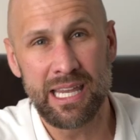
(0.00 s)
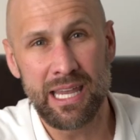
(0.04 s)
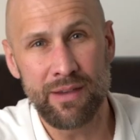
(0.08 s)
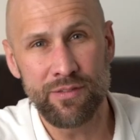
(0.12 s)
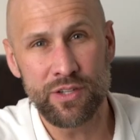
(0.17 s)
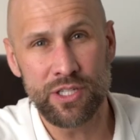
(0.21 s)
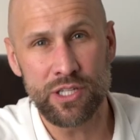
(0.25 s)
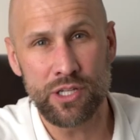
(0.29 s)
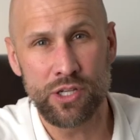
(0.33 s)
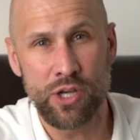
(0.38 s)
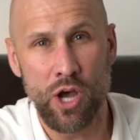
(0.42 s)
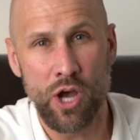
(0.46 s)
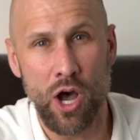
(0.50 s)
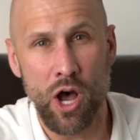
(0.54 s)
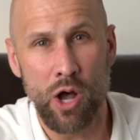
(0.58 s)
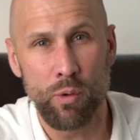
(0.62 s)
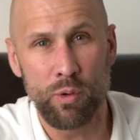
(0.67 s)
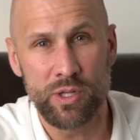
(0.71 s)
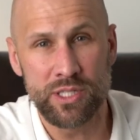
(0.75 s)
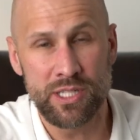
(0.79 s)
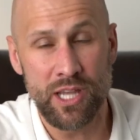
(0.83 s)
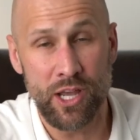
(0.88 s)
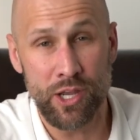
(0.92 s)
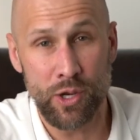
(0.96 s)
Give us a call.
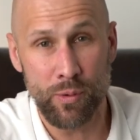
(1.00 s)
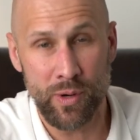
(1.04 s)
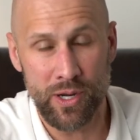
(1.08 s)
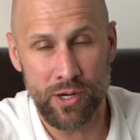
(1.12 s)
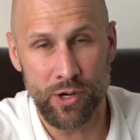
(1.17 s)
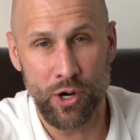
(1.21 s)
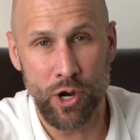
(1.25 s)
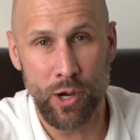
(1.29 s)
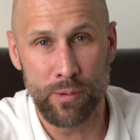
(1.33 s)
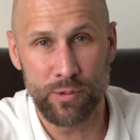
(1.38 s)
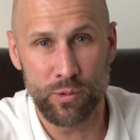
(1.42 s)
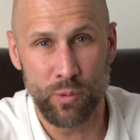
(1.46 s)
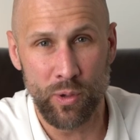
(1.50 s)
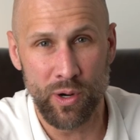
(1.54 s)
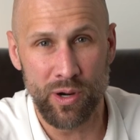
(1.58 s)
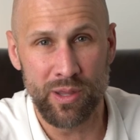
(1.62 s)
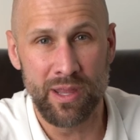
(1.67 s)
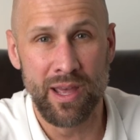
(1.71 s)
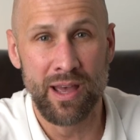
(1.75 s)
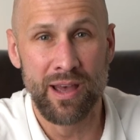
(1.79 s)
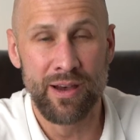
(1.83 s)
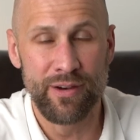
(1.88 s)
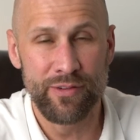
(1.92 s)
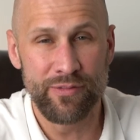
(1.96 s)
We'll tell you what your home's worth.
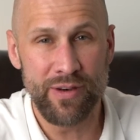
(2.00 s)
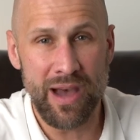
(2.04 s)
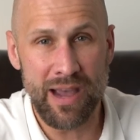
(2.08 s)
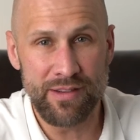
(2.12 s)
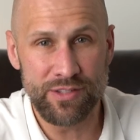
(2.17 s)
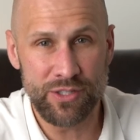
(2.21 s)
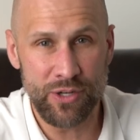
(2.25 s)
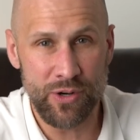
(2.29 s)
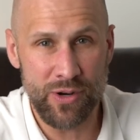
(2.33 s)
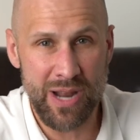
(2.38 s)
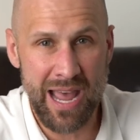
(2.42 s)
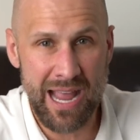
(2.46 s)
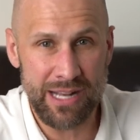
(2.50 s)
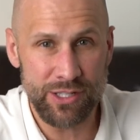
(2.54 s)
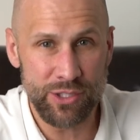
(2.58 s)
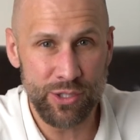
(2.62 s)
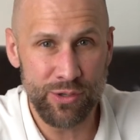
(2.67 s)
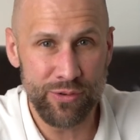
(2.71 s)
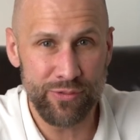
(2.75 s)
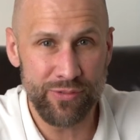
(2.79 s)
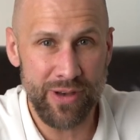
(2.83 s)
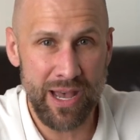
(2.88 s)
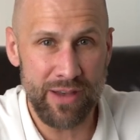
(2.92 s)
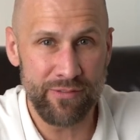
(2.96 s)

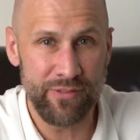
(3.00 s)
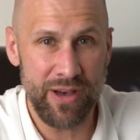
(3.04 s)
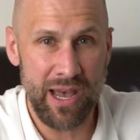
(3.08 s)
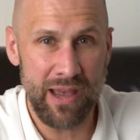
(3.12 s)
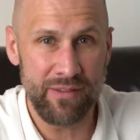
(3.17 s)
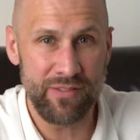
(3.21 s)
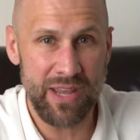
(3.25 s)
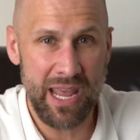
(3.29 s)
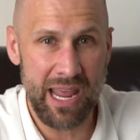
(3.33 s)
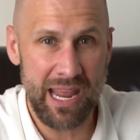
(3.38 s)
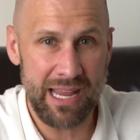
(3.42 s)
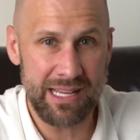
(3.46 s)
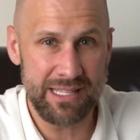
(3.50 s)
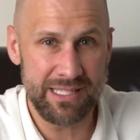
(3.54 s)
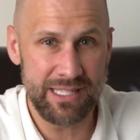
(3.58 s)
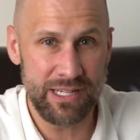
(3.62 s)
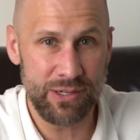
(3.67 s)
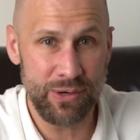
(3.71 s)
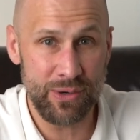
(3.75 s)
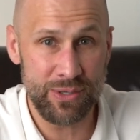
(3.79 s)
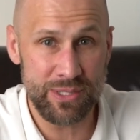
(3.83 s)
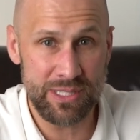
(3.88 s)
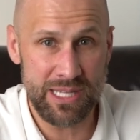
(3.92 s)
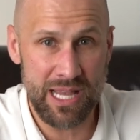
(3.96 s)

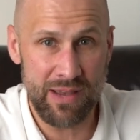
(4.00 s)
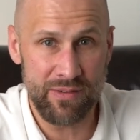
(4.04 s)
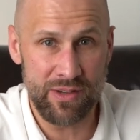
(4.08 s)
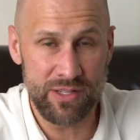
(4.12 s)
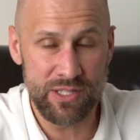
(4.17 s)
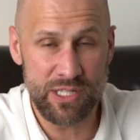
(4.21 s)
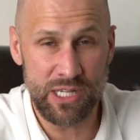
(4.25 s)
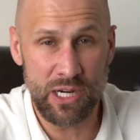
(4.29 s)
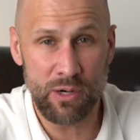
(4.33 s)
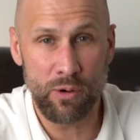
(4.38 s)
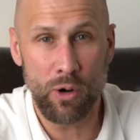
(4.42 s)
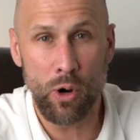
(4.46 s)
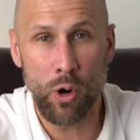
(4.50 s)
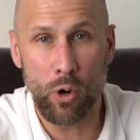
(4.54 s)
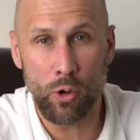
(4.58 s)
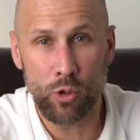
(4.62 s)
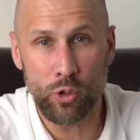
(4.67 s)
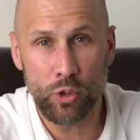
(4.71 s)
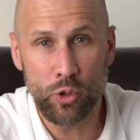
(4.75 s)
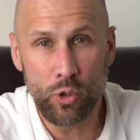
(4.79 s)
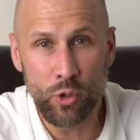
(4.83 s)
509-255-8070, or